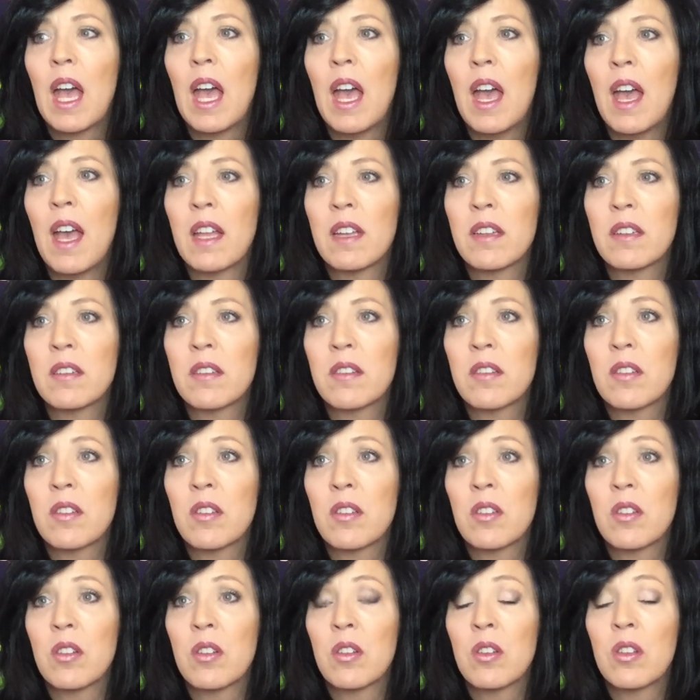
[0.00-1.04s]
And
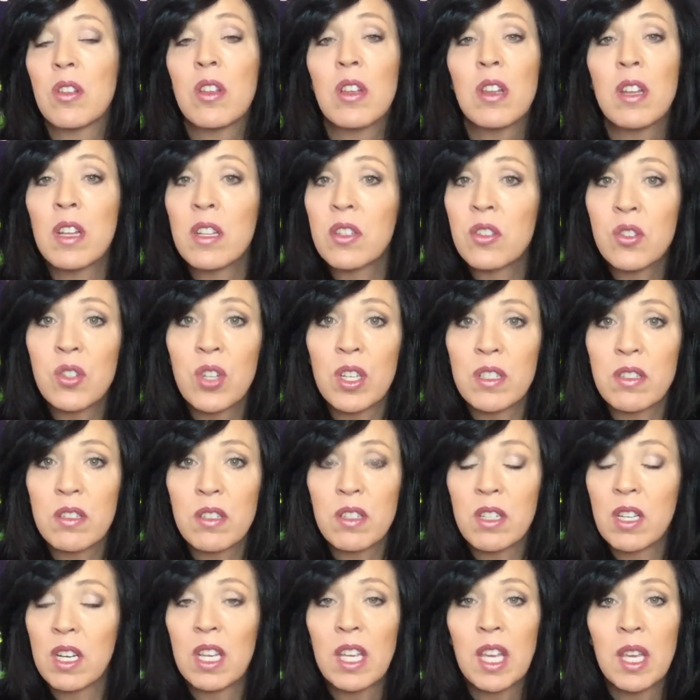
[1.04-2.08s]
it's just
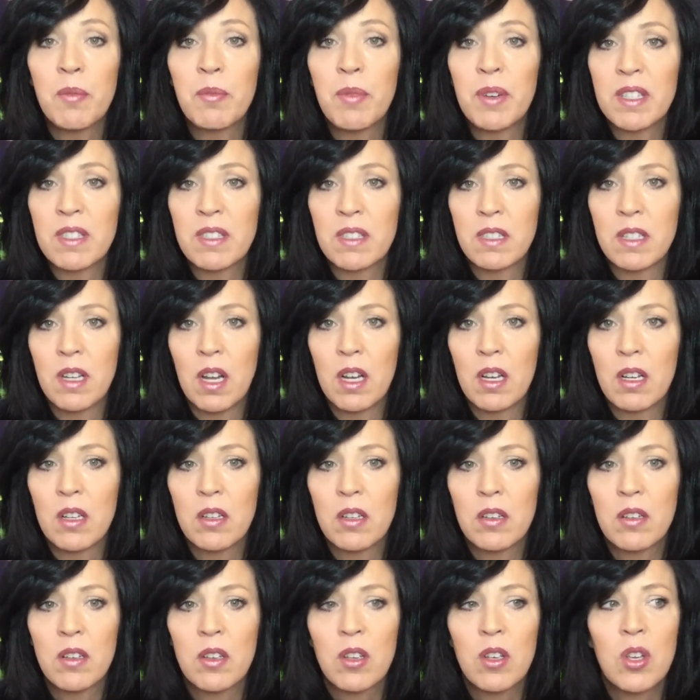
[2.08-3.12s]
going to keep us stuck.
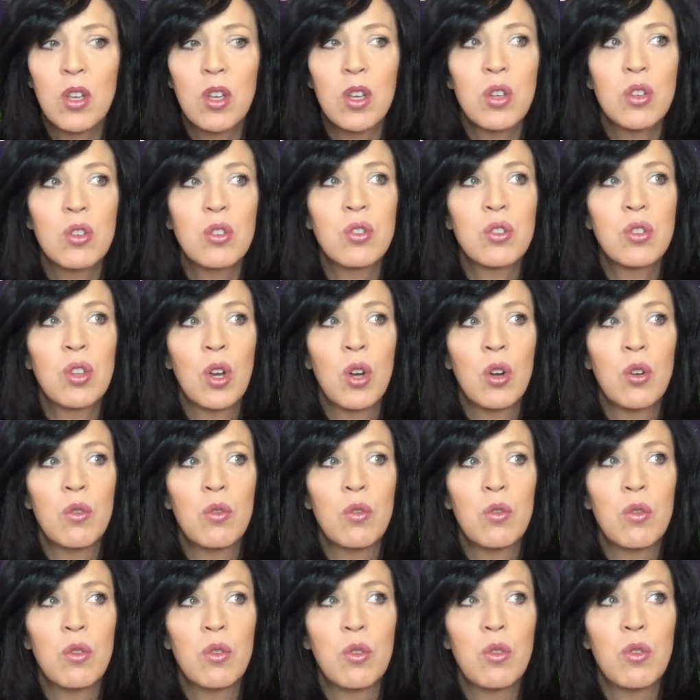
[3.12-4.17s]

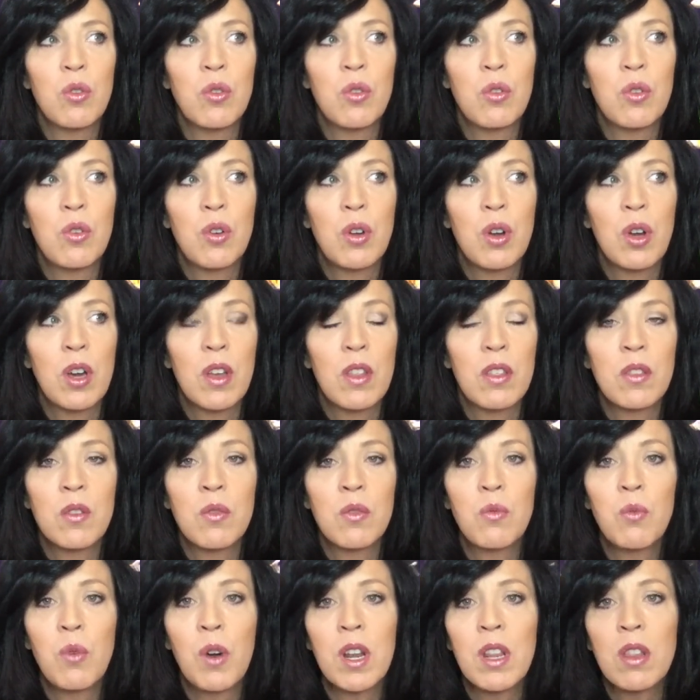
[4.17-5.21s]
So
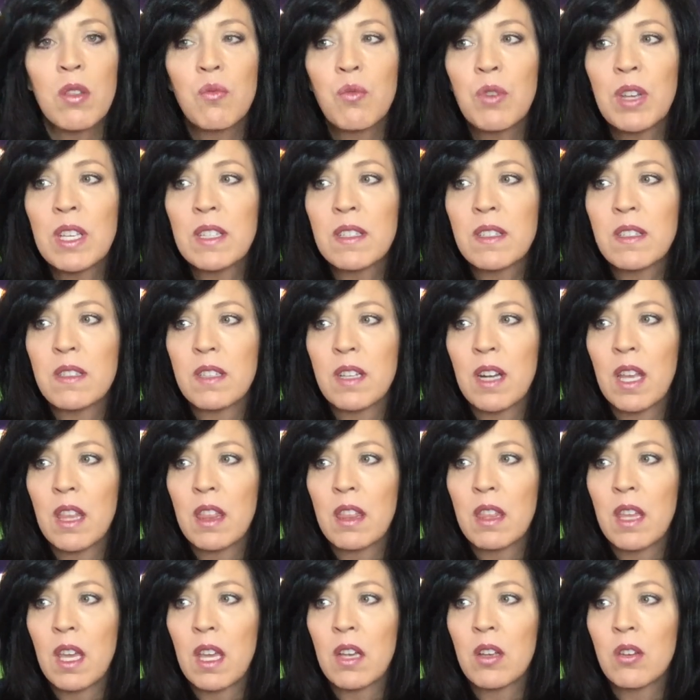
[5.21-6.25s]
the one of the reasons that I
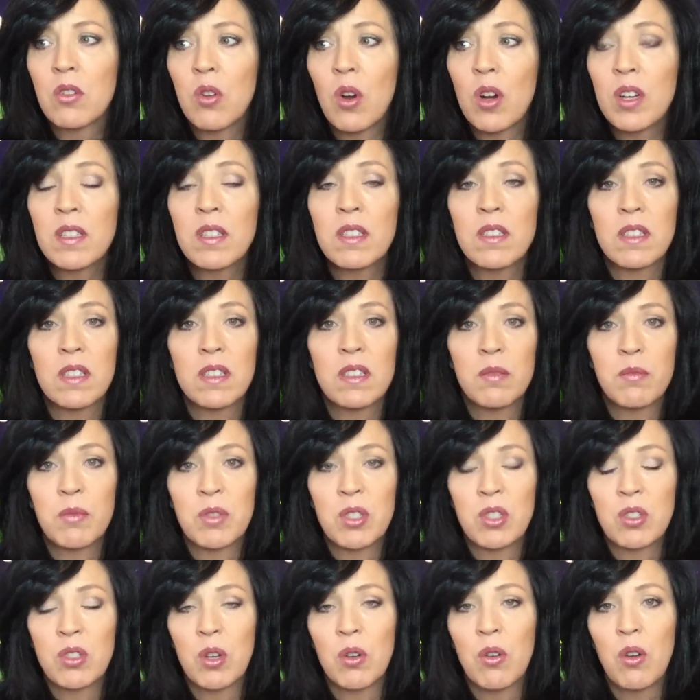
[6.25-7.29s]
think narcissism
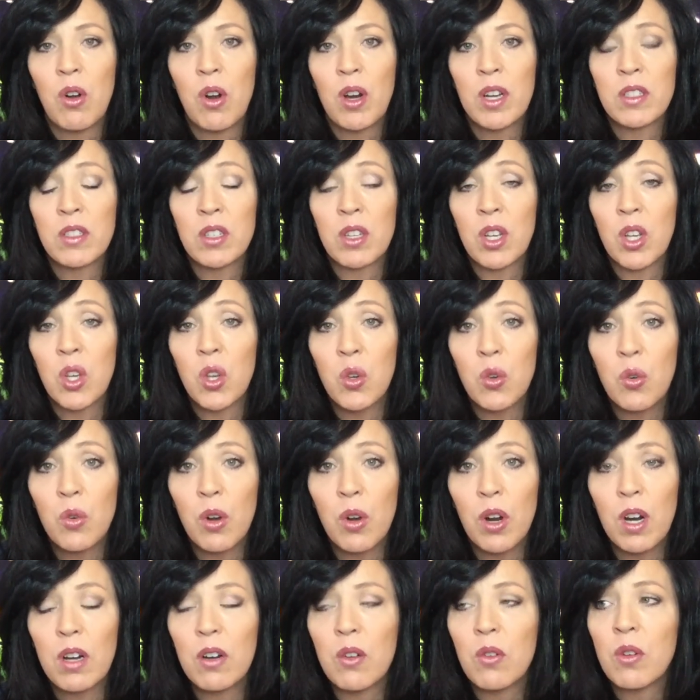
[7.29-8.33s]
is so hard to
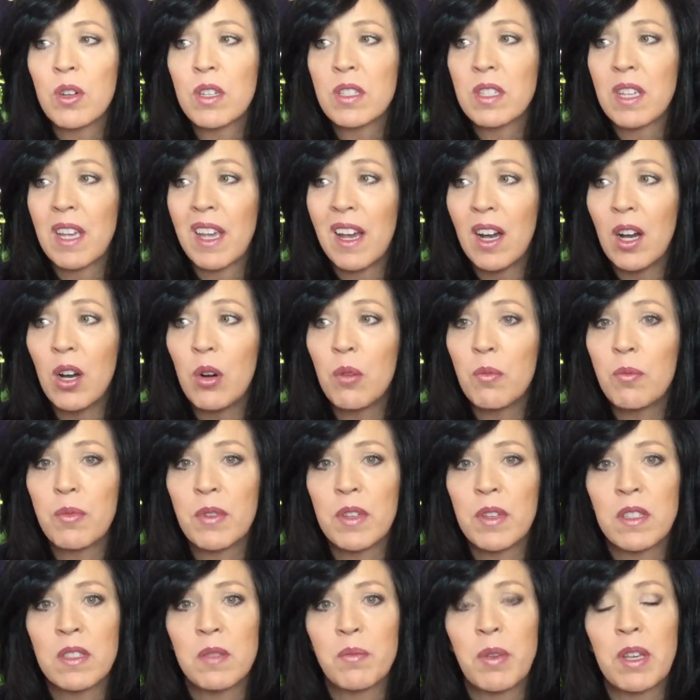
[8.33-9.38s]
cure or to help
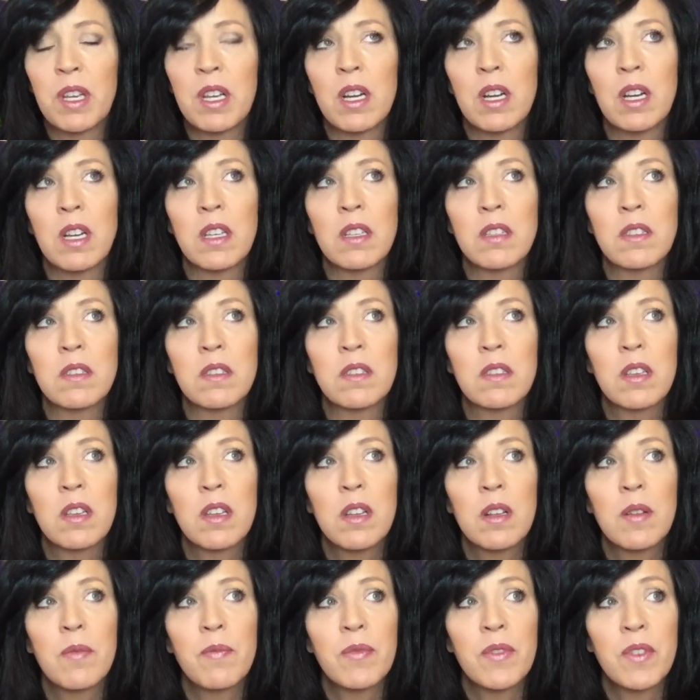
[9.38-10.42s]
is because
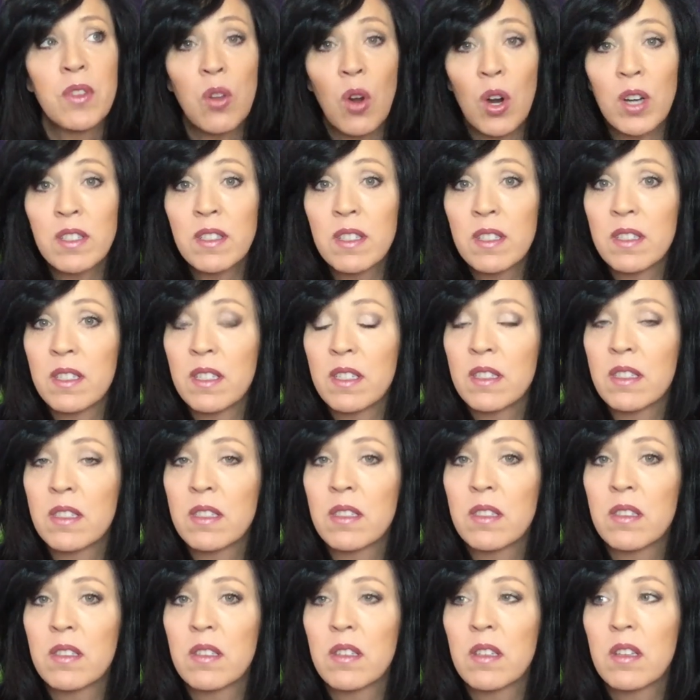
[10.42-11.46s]

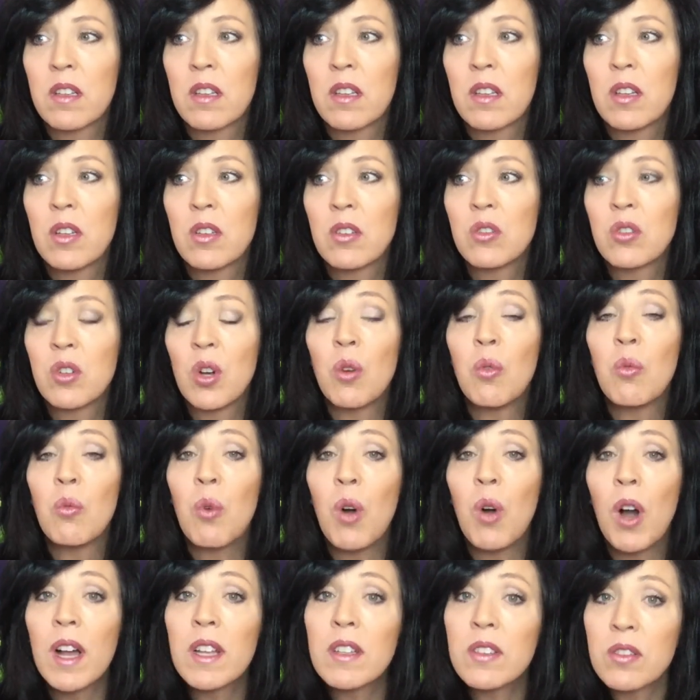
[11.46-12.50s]
narcissists don't
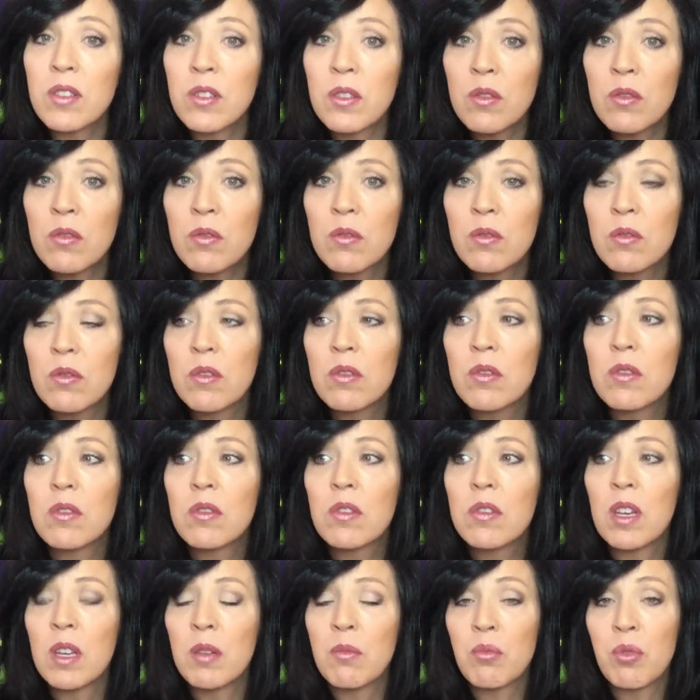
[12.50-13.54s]
want to
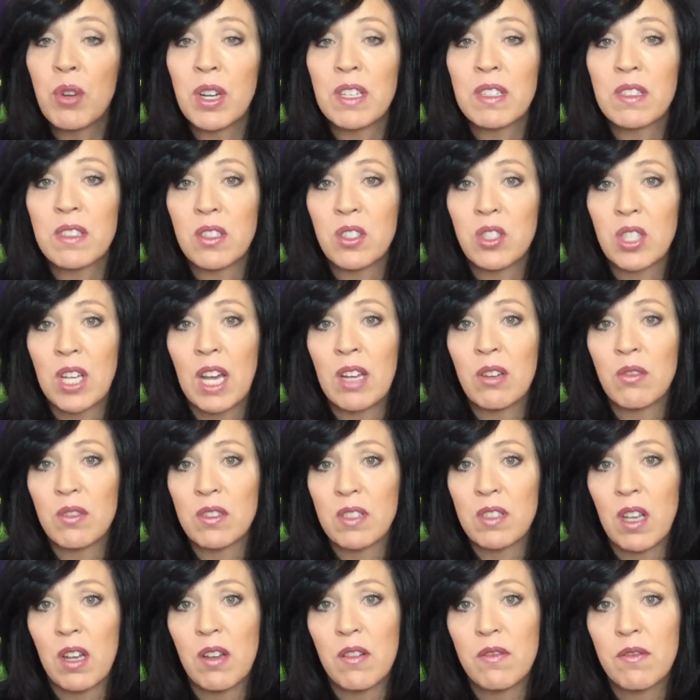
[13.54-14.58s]
embrace the shadow
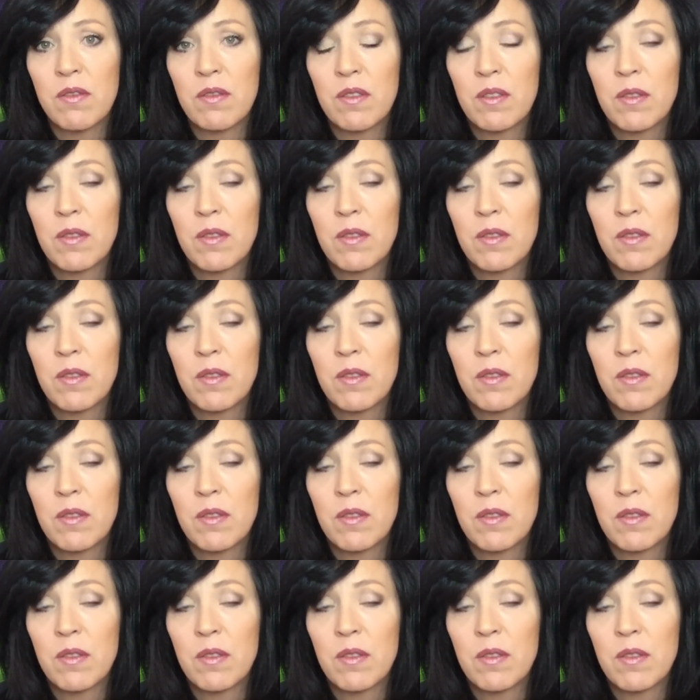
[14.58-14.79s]
self.